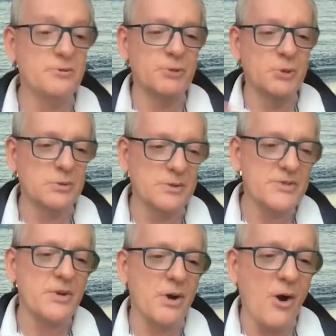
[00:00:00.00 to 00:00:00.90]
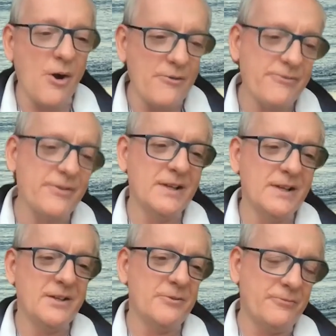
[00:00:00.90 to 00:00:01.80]
rules of
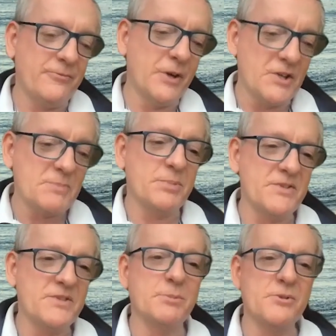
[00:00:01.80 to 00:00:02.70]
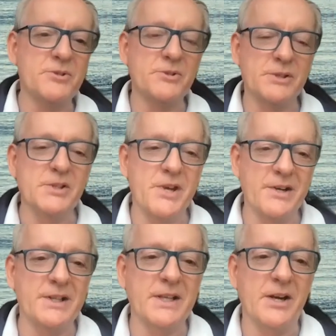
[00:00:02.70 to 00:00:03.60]
first principles
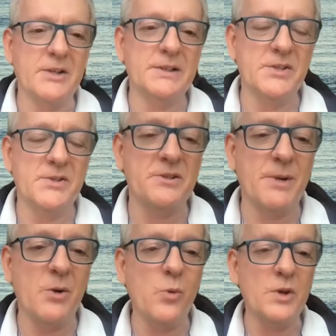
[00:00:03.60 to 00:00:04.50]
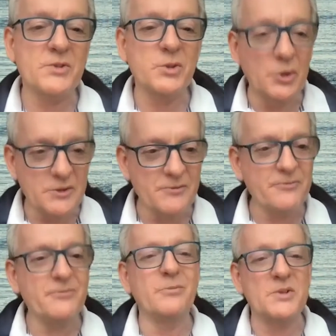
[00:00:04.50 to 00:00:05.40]
utilitarian calculations about what's good,
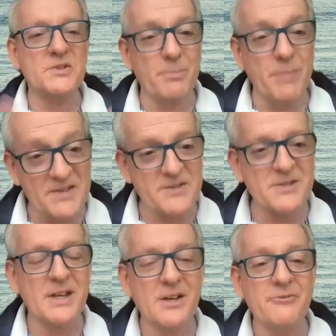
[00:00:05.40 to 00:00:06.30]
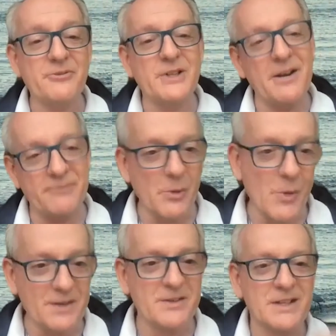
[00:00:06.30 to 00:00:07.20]
what's the best for
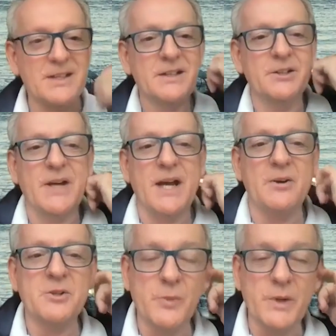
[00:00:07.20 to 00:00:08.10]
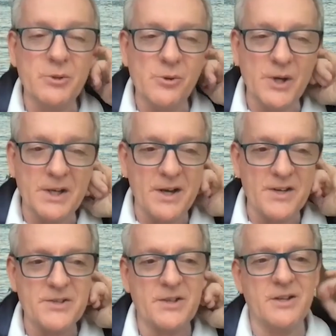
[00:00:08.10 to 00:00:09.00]
everyone. How can we
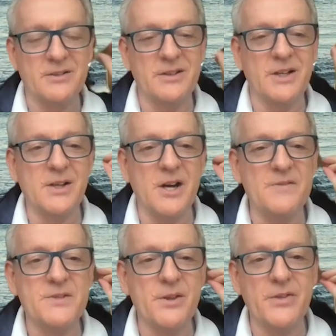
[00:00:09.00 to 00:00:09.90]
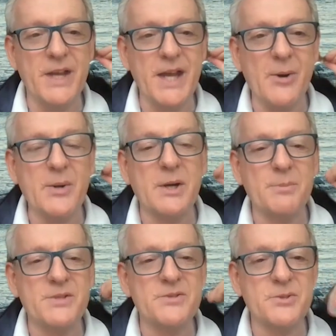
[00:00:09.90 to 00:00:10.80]
organize our lives so that the
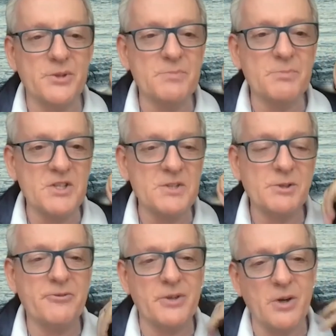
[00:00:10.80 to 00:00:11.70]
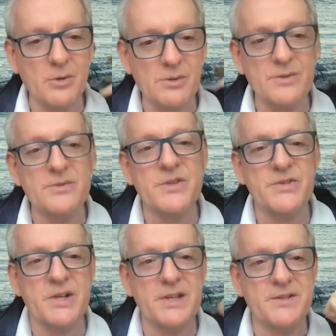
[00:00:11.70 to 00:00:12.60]
outcome is as good as possible for our whole
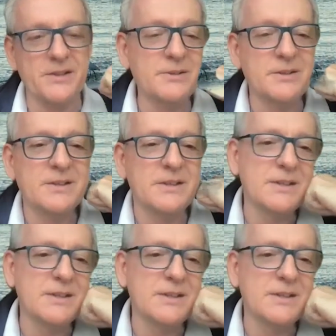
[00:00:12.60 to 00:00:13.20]
society? So